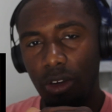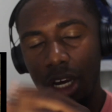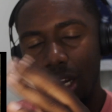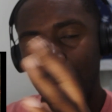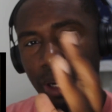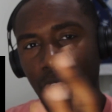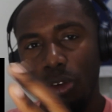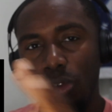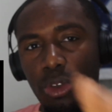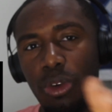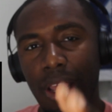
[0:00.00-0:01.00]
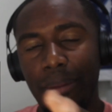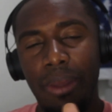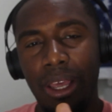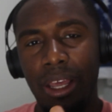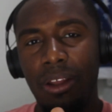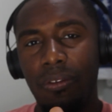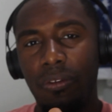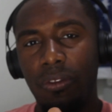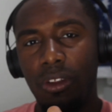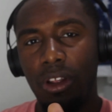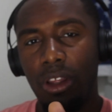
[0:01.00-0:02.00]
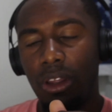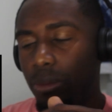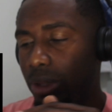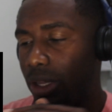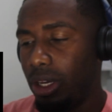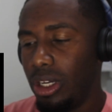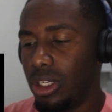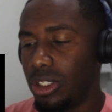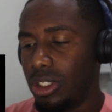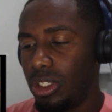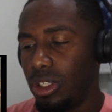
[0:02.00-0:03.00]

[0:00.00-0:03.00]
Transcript: Nah, I'm not gonna do that, man, because